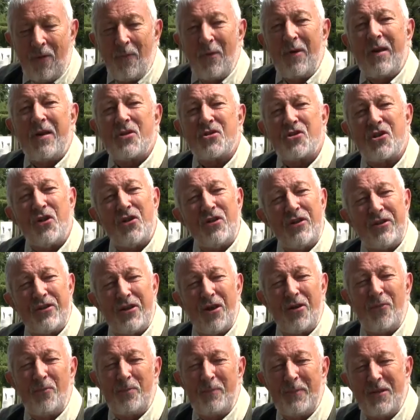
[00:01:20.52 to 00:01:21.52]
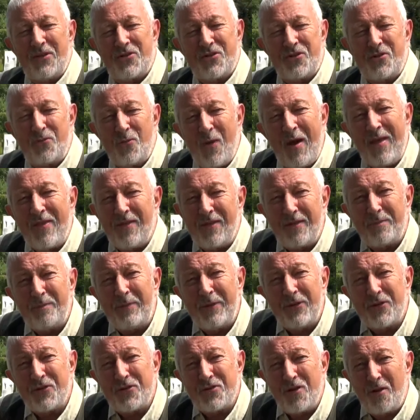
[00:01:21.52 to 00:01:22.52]
Well, I certainly don't miss the weather
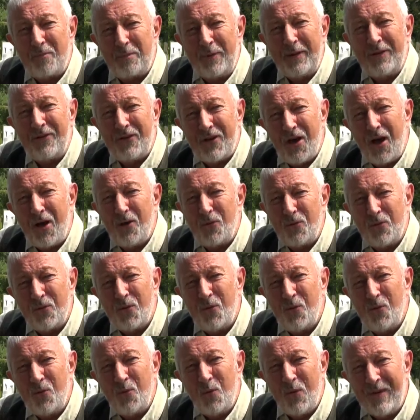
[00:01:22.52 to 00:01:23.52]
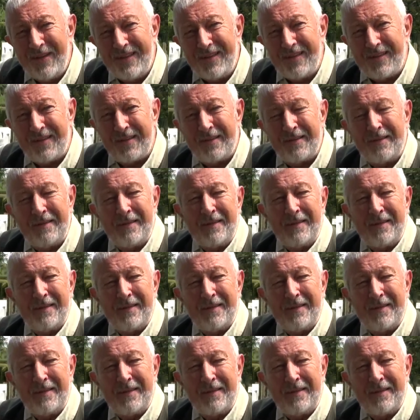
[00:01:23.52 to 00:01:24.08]
because I've been cold all week.